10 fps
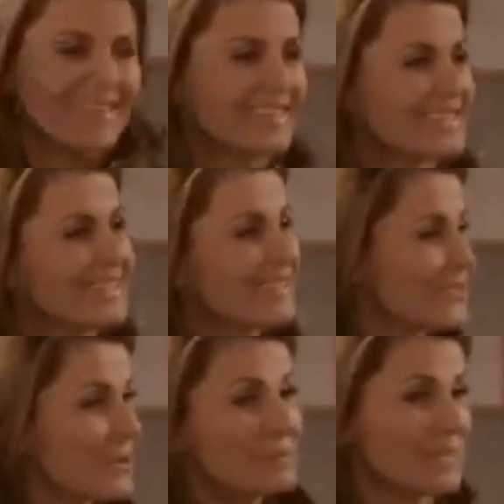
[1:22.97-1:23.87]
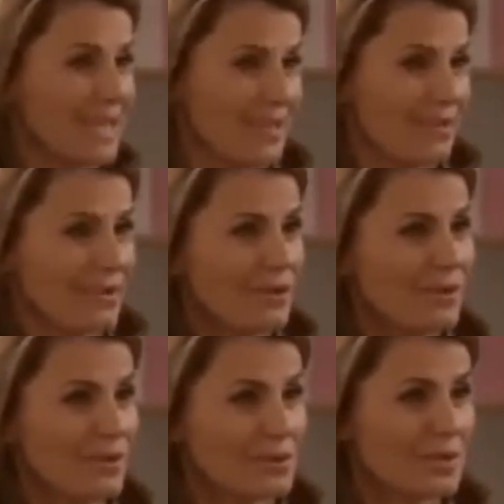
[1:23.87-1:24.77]
an extended trip together,
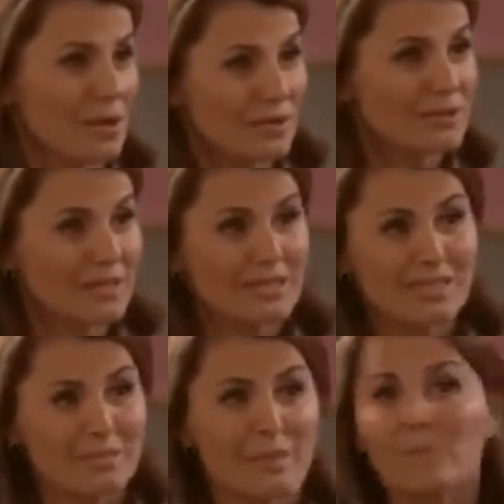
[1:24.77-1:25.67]
you know, to honor Theresa's